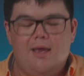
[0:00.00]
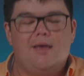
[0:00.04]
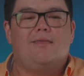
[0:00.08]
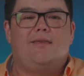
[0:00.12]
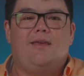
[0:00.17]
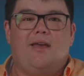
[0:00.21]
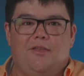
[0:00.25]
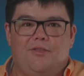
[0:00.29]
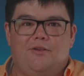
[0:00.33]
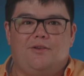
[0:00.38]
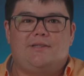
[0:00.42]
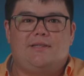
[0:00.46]

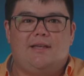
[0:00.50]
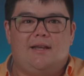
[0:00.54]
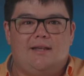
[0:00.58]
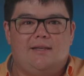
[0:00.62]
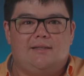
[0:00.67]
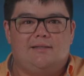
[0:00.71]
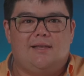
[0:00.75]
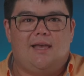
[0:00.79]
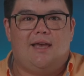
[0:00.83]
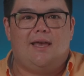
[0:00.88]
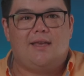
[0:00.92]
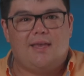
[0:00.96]
The other
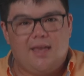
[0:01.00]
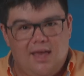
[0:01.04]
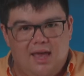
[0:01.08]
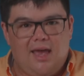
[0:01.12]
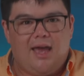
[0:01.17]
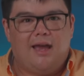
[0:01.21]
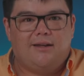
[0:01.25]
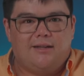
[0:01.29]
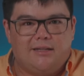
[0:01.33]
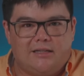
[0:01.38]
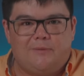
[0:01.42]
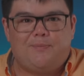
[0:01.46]
city's like,
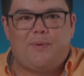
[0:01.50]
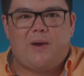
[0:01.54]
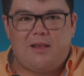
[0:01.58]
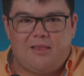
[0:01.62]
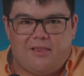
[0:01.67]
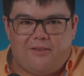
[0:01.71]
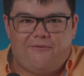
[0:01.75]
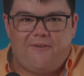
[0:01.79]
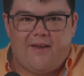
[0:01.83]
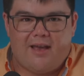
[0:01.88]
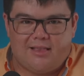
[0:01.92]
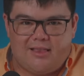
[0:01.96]
and despite
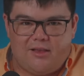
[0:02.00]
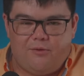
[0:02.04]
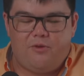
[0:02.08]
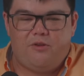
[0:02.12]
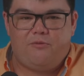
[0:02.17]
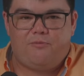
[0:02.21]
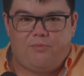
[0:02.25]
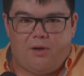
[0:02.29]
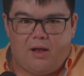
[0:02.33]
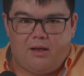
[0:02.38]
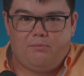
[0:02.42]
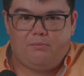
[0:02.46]
the fact that
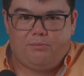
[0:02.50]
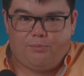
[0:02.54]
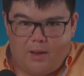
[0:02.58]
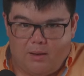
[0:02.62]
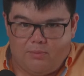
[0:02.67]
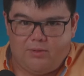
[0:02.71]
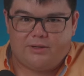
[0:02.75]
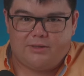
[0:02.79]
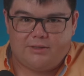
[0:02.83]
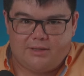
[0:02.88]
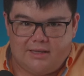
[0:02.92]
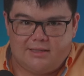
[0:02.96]
we've
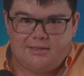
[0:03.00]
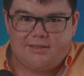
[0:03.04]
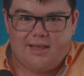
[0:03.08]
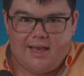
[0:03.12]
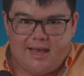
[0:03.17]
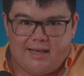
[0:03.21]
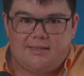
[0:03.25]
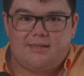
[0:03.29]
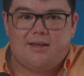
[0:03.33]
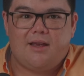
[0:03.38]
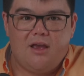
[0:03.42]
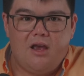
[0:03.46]
published this
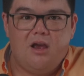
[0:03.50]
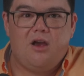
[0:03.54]
list,